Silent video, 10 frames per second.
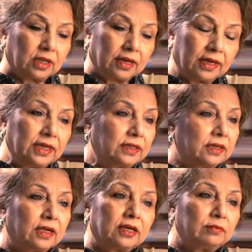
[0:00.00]
Early
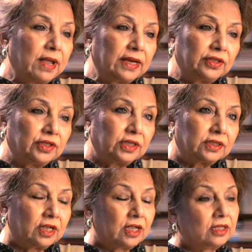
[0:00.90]
the girl
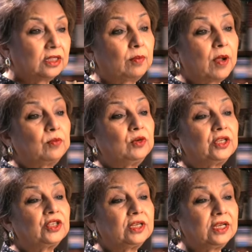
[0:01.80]
marriages, the
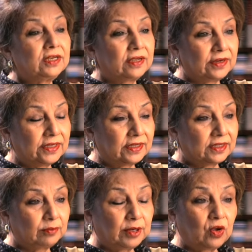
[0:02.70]
population
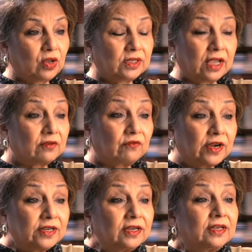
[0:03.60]
increases because her
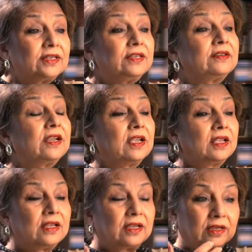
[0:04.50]
fertility
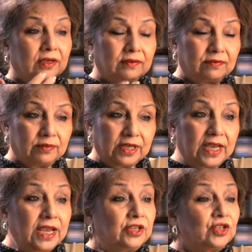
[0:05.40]

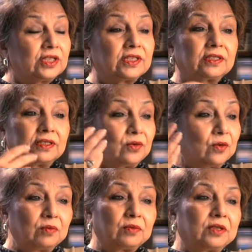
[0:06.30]
age is, you
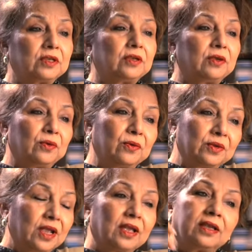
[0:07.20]
know, huge.